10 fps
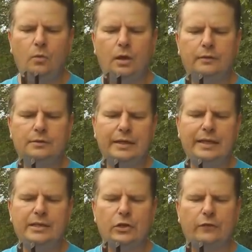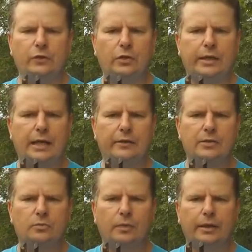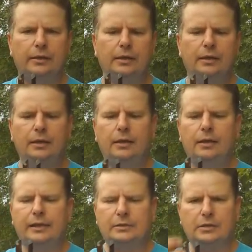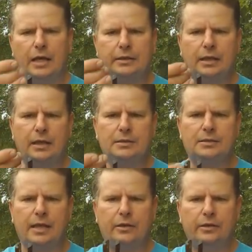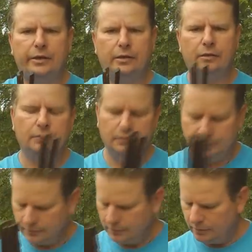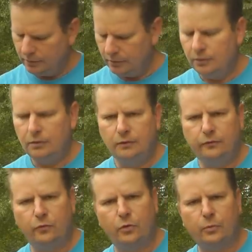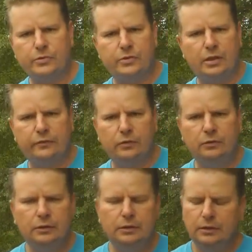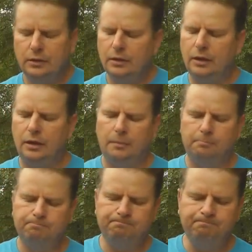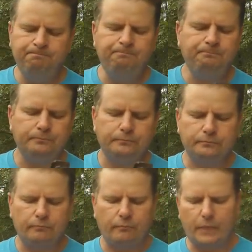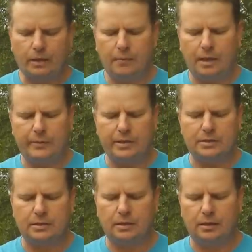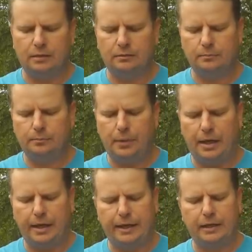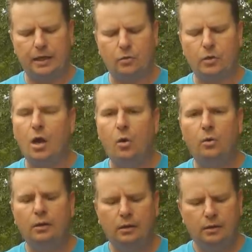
well, it's easier if you look at it this way. It's not cut center here for the receiver. Um, maybe it's uh, pine, I don't know,